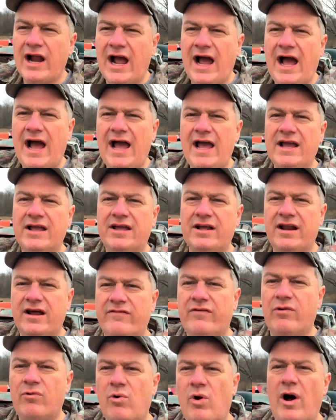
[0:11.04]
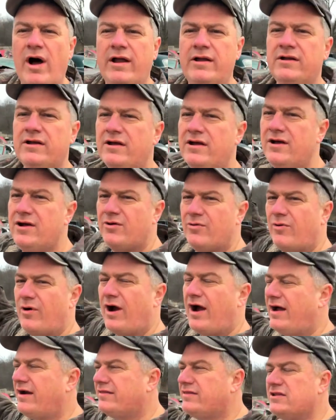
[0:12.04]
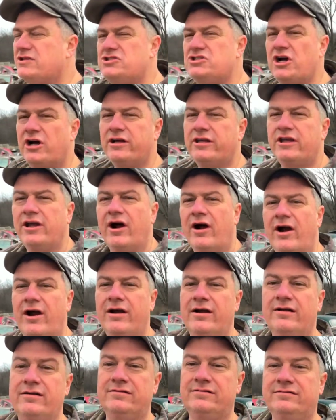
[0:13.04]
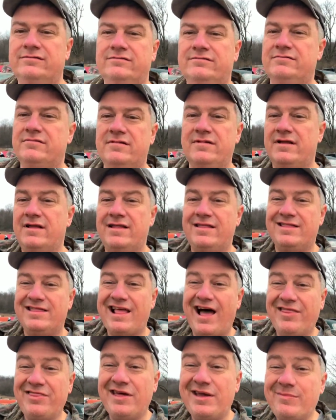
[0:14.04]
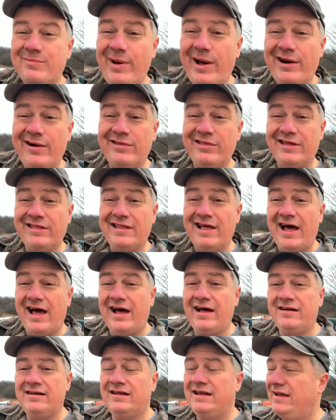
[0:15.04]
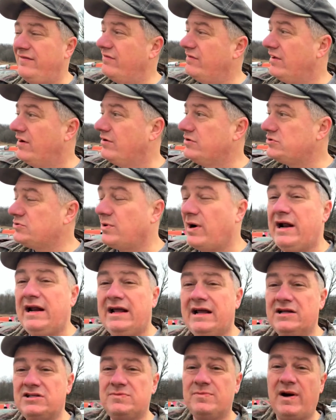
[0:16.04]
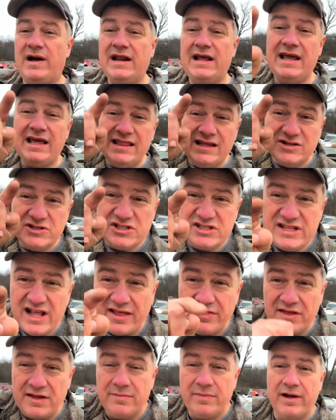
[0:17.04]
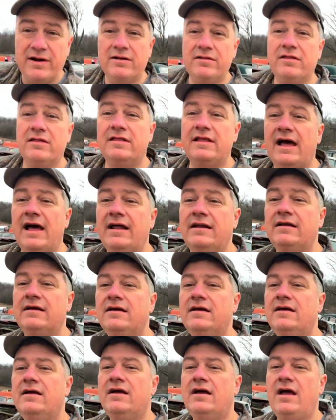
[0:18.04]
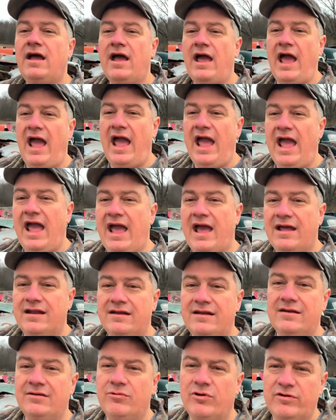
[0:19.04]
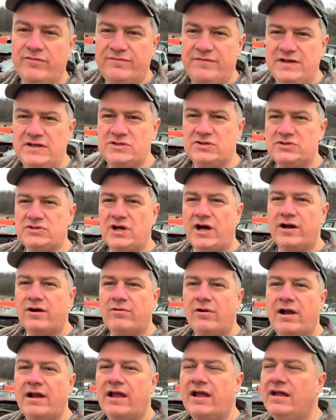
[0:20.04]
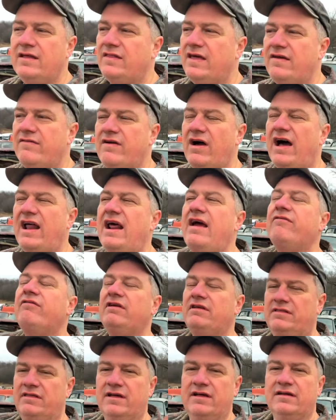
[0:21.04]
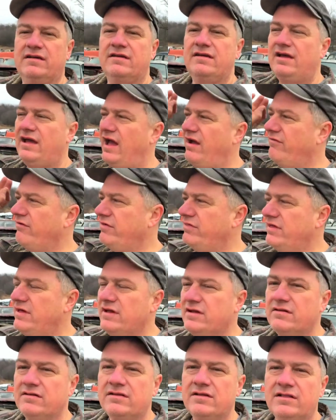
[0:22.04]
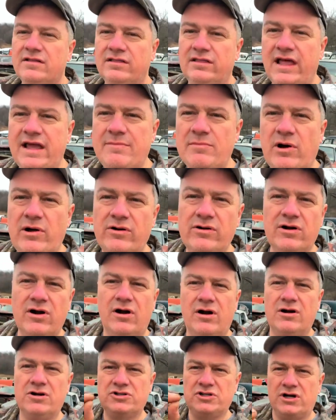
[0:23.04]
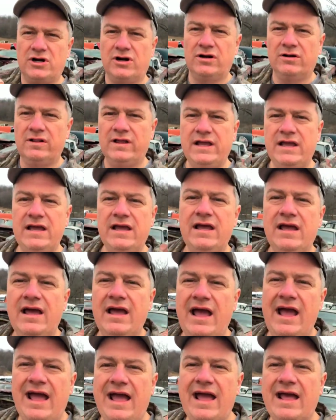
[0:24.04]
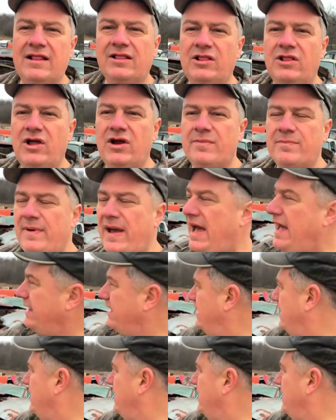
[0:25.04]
guy could ever want. We're out at the junkyard. Nothing better than that. Even though it's raining, it's muddy, there's nothing better than that. And we're at Feezles Auto Wrecking. They've got everything. Everything, late model cars, early, and look back